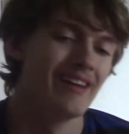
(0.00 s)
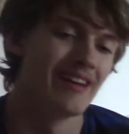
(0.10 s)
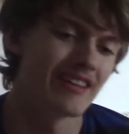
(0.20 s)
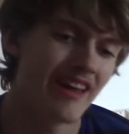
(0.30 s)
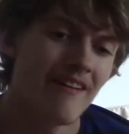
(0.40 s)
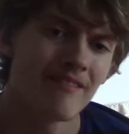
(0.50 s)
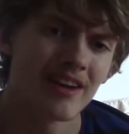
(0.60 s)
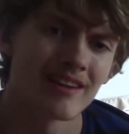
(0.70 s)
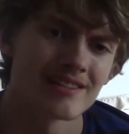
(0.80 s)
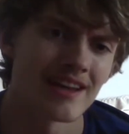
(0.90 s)
It's kind of
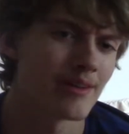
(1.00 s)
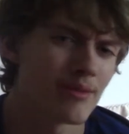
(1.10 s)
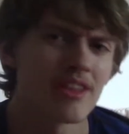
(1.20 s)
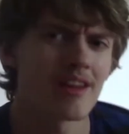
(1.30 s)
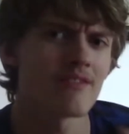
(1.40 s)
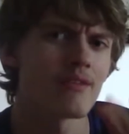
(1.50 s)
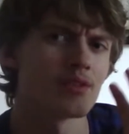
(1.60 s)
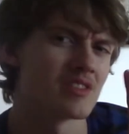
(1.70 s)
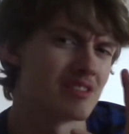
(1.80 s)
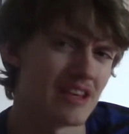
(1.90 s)
funny, because I don't think I've
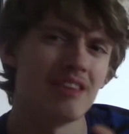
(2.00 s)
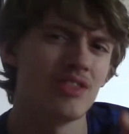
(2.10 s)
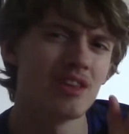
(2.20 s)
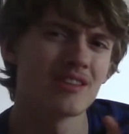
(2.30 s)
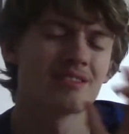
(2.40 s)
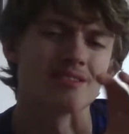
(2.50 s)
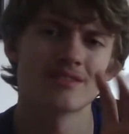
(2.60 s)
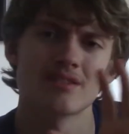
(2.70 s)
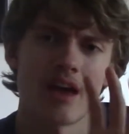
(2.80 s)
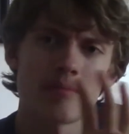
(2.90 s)
ever seen
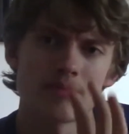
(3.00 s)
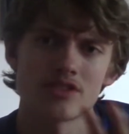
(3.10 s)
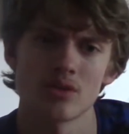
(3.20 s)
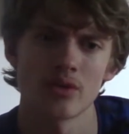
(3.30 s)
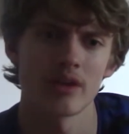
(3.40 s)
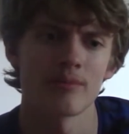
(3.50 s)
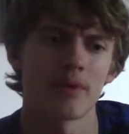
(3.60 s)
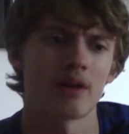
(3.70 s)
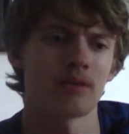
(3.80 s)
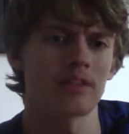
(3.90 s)
this story,
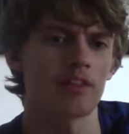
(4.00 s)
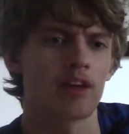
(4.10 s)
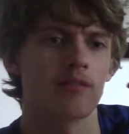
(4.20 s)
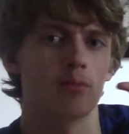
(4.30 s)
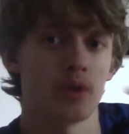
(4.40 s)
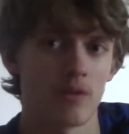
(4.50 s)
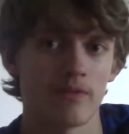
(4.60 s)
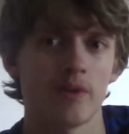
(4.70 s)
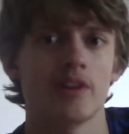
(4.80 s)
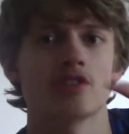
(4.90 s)
but with, like, real
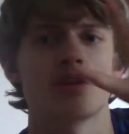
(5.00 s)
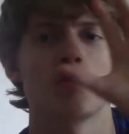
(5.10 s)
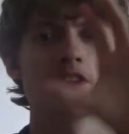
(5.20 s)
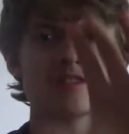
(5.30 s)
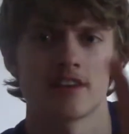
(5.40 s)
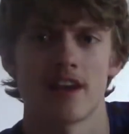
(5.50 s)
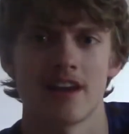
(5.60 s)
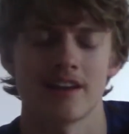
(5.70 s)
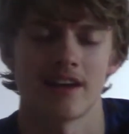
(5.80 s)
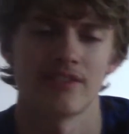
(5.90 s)
footage on one
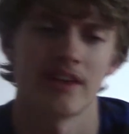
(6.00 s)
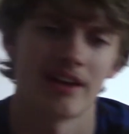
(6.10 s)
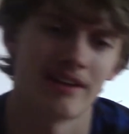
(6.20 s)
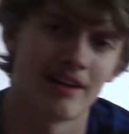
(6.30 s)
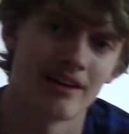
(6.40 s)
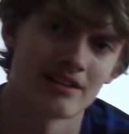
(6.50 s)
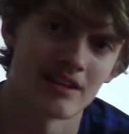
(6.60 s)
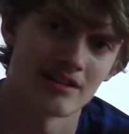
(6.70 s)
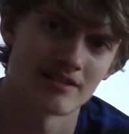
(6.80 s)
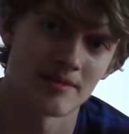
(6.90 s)
side, and then
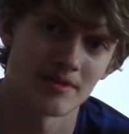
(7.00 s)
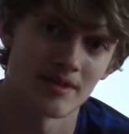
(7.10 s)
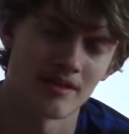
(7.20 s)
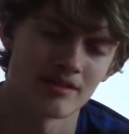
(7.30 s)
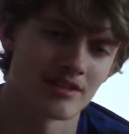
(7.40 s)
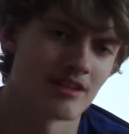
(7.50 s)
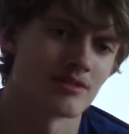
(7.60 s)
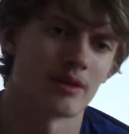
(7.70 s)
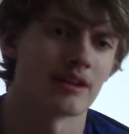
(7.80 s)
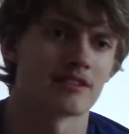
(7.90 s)
telesnaps on the other side,
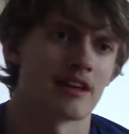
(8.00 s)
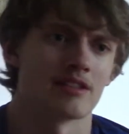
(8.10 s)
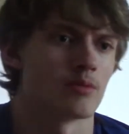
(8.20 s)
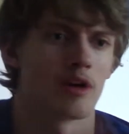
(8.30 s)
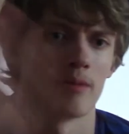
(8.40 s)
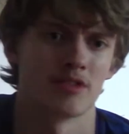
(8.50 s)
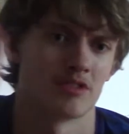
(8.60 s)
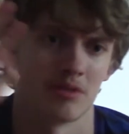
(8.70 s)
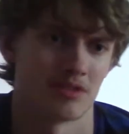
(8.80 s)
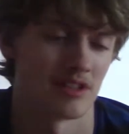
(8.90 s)
so I guess that's why I'm
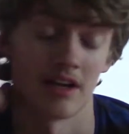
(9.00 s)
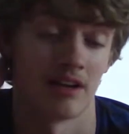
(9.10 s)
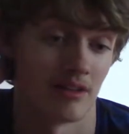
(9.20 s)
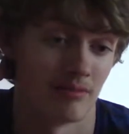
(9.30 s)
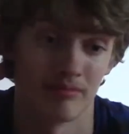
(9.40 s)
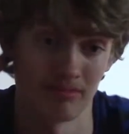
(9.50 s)
associated